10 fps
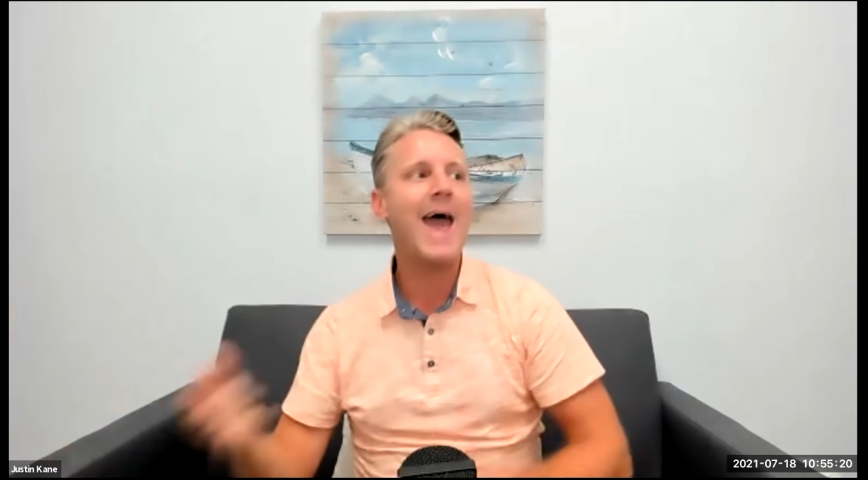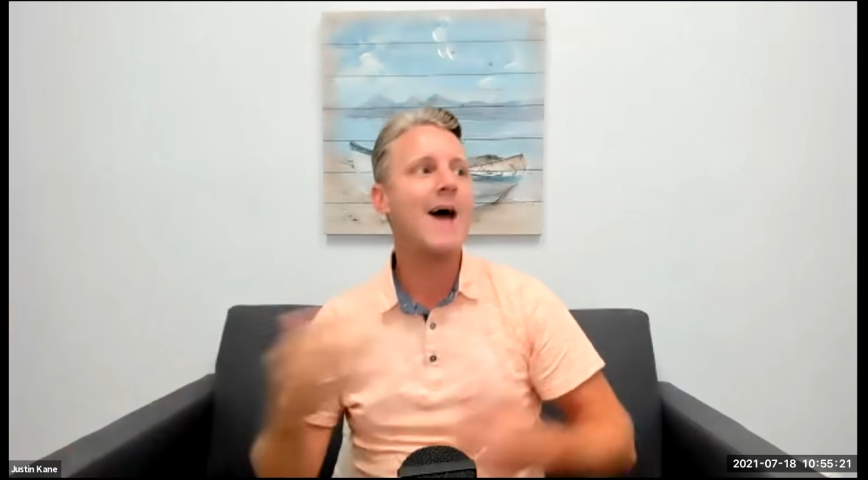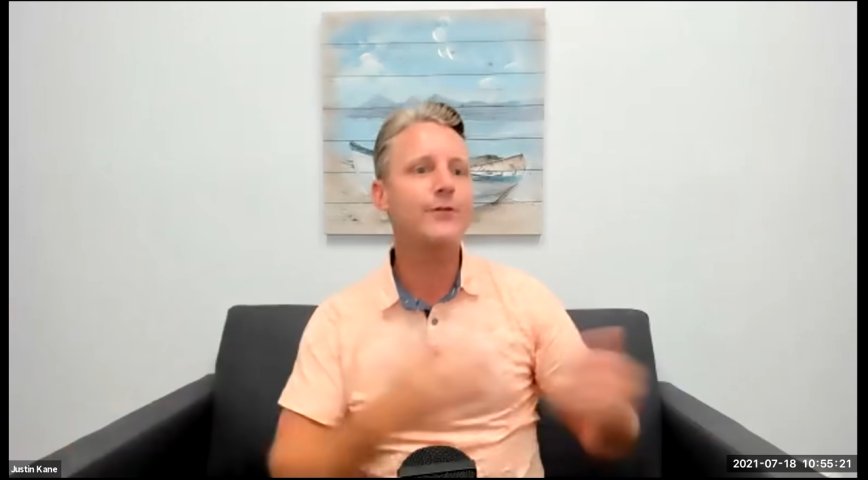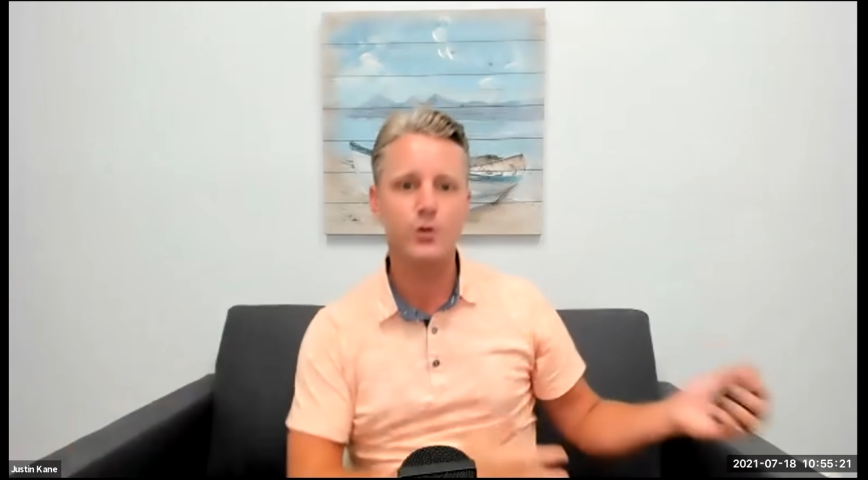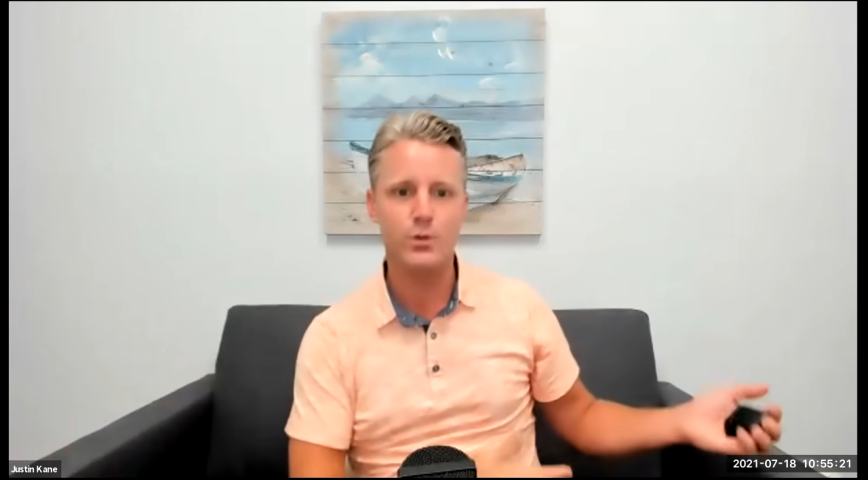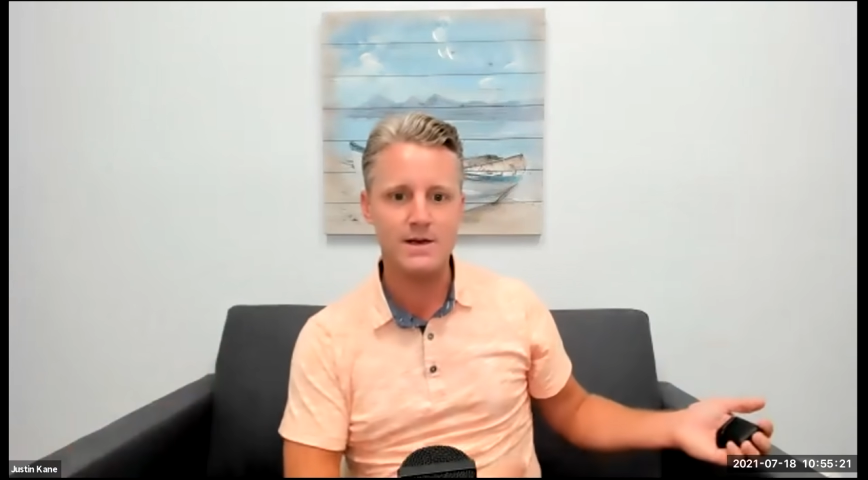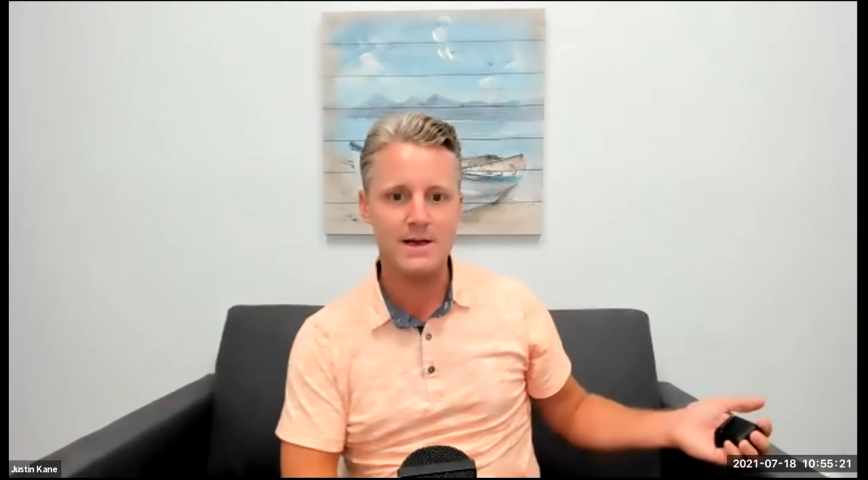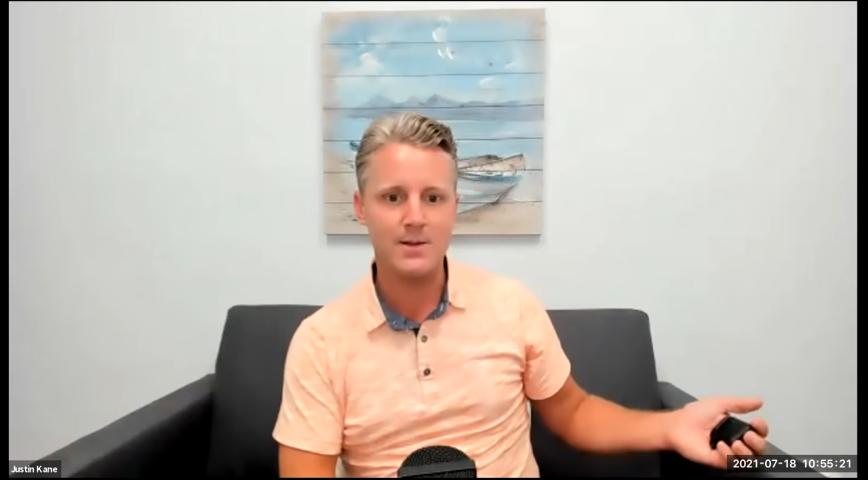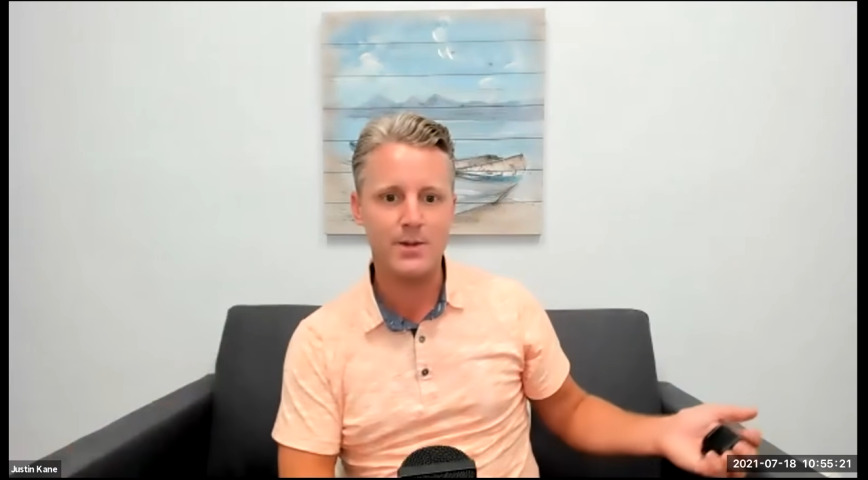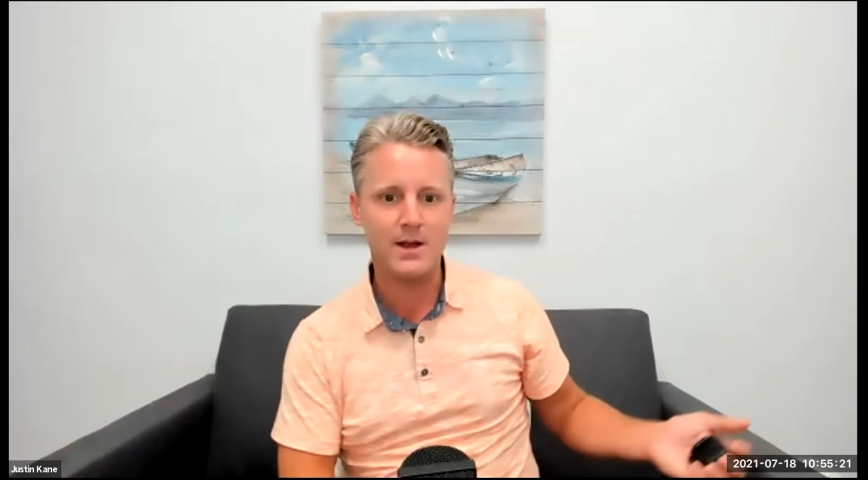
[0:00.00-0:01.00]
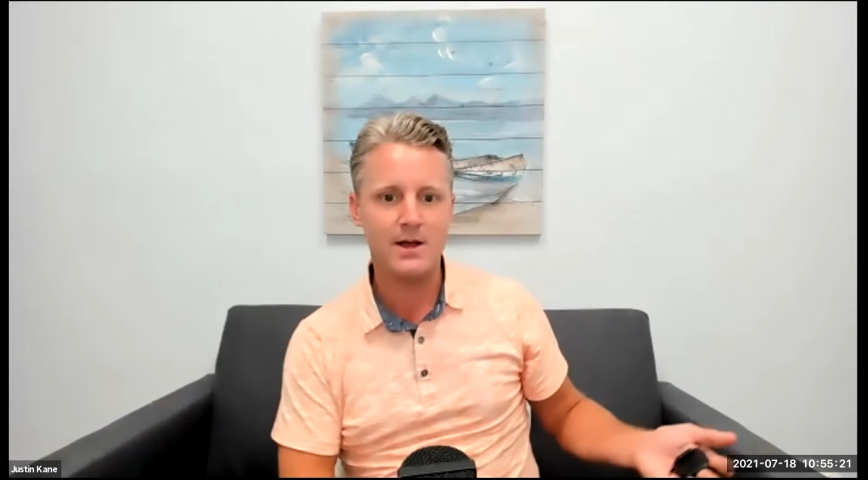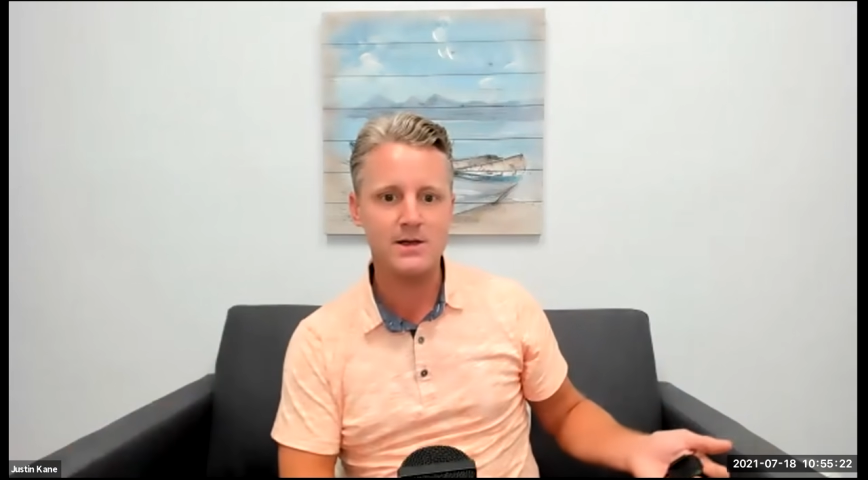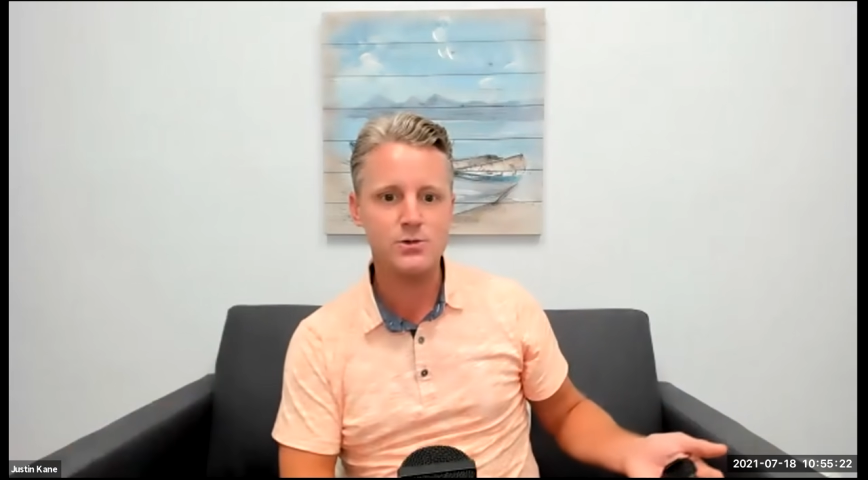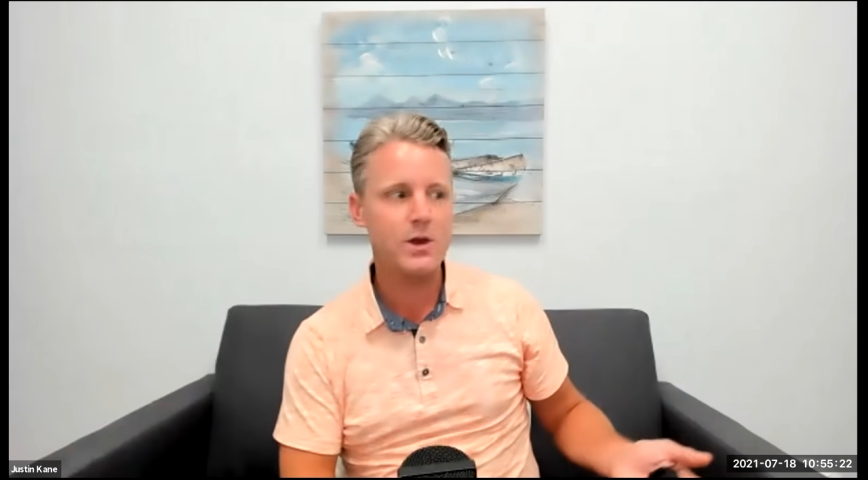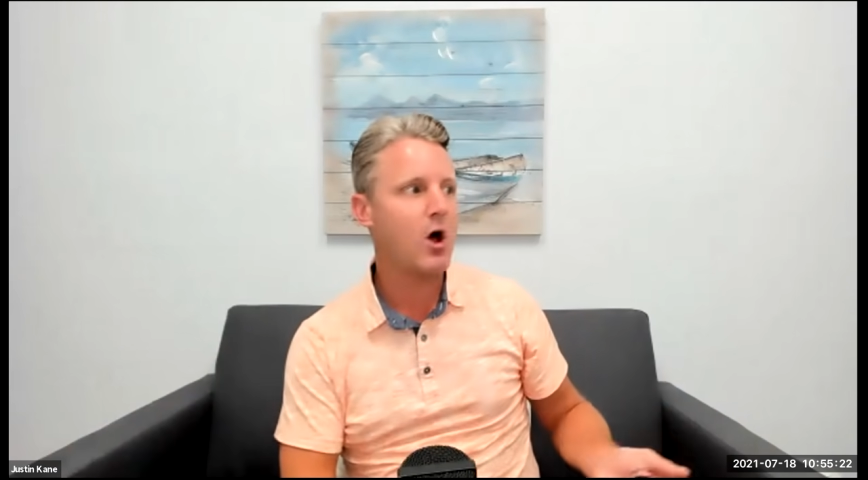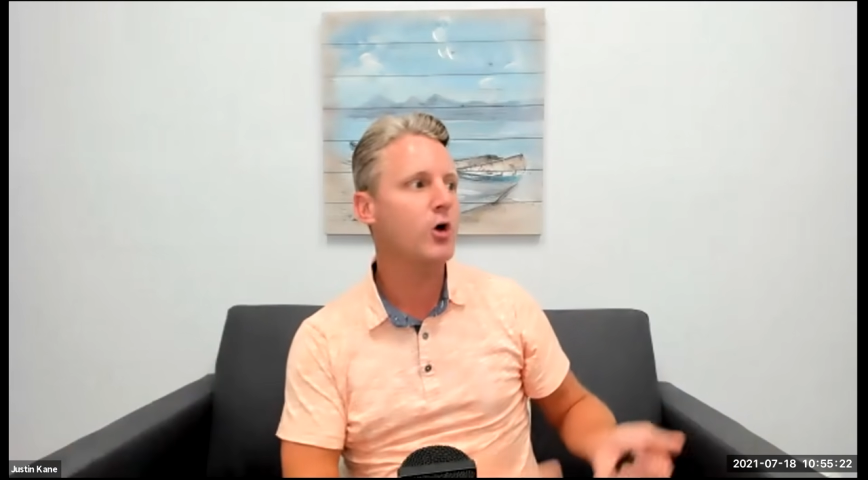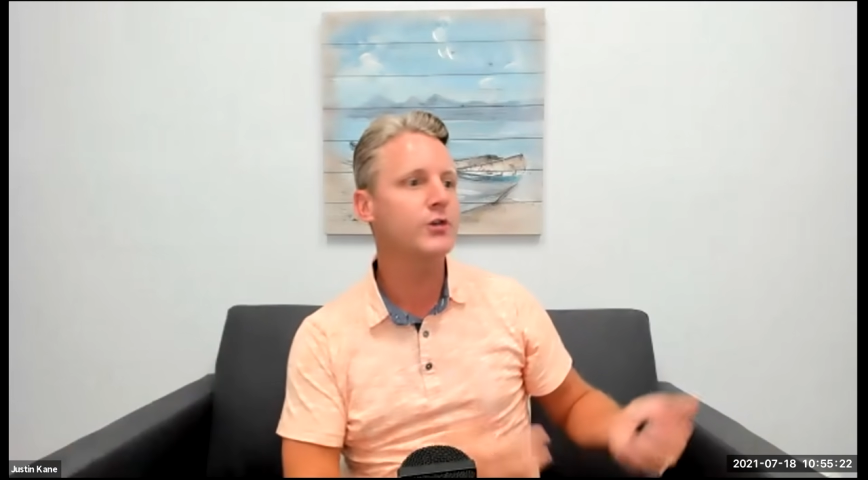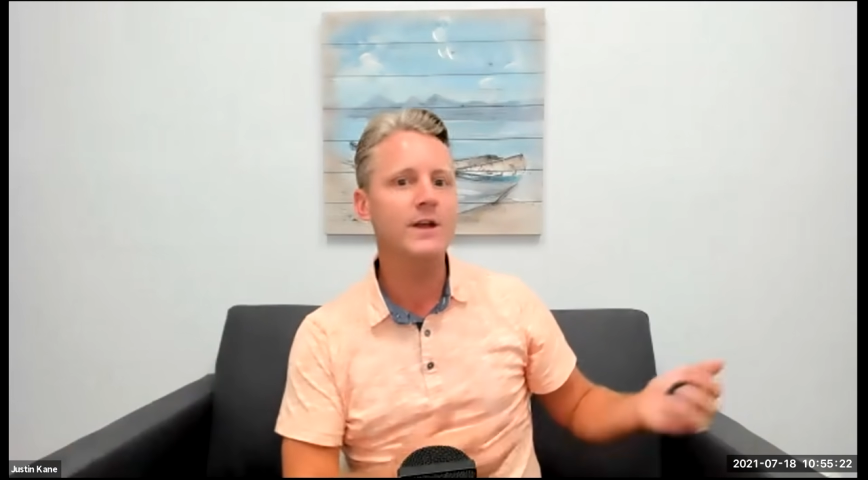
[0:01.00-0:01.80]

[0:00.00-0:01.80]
after we did it because we all